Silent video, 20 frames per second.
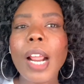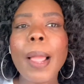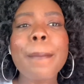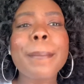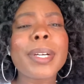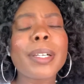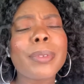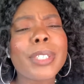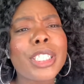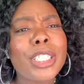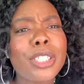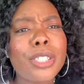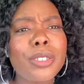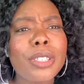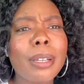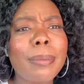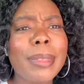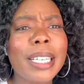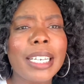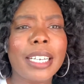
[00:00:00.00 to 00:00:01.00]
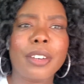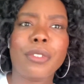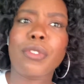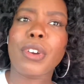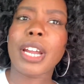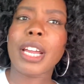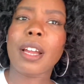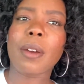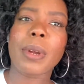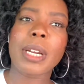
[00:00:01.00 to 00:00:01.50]
I want to do something
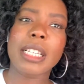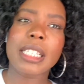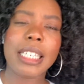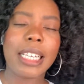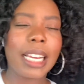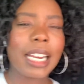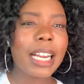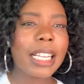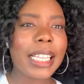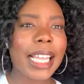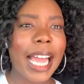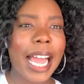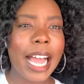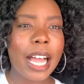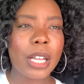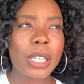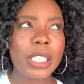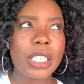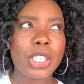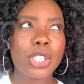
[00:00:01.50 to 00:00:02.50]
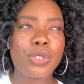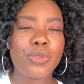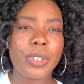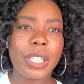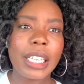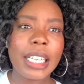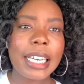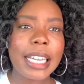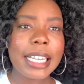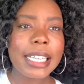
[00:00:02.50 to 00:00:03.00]
different. I wanted to get out the house. It's
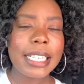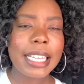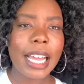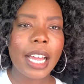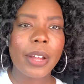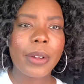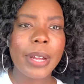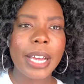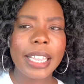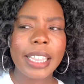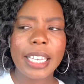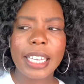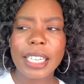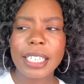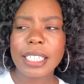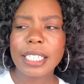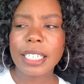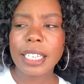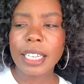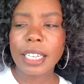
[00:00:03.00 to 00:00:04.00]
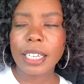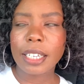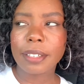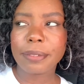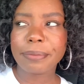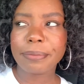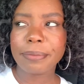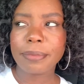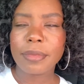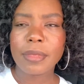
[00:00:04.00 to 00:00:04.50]
really nice out. I think it's like
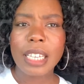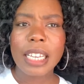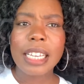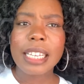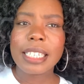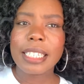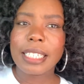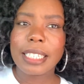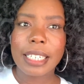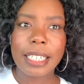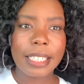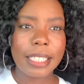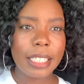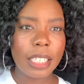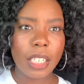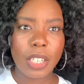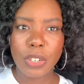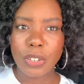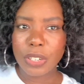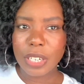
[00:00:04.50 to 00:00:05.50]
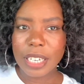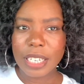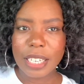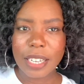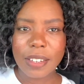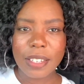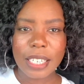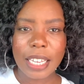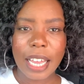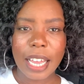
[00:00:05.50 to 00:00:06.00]
60 degrees
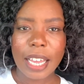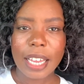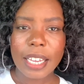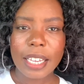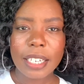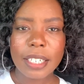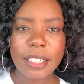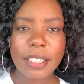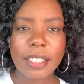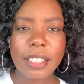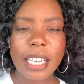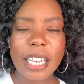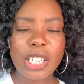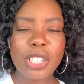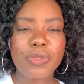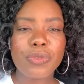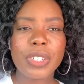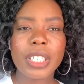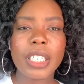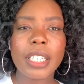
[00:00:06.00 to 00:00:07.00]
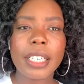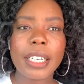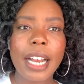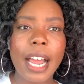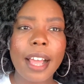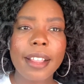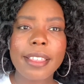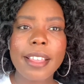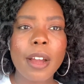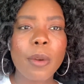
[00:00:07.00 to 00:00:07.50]
outside. It's really
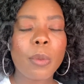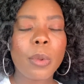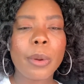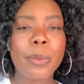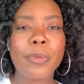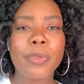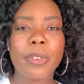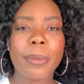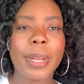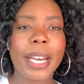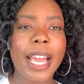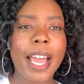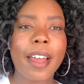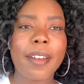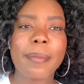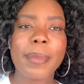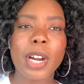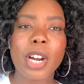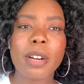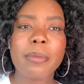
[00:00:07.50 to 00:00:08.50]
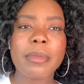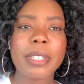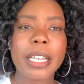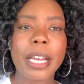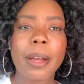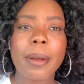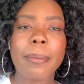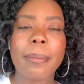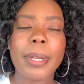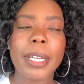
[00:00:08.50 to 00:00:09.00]
not that warm for me to have my arms
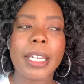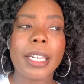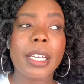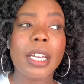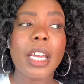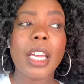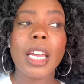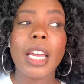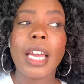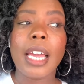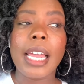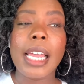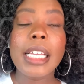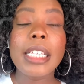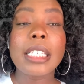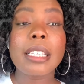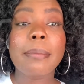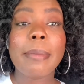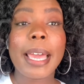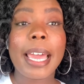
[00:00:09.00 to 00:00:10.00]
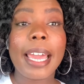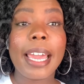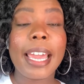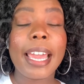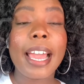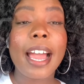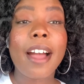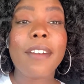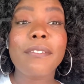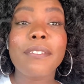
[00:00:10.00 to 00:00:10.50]
out, but it's May.
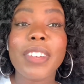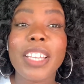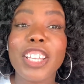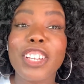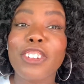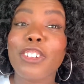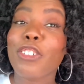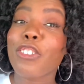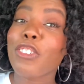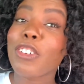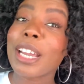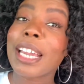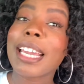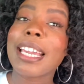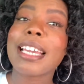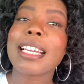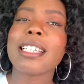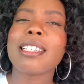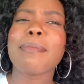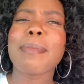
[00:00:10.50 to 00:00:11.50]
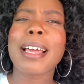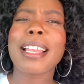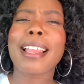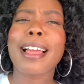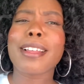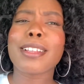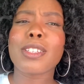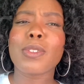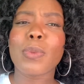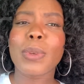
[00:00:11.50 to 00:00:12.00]
I'm feeling great. It's my
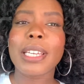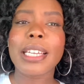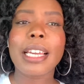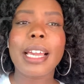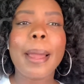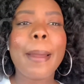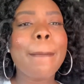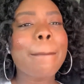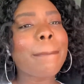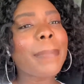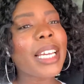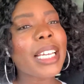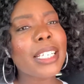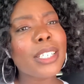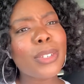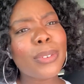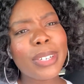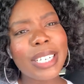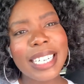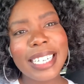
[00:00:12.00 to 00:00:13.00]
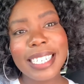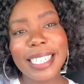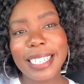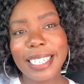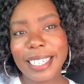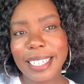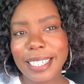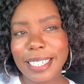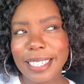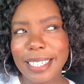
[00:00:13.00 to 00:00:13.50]
last week being
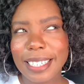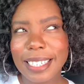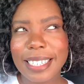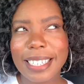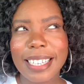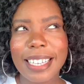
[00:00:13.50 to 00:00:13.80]
26.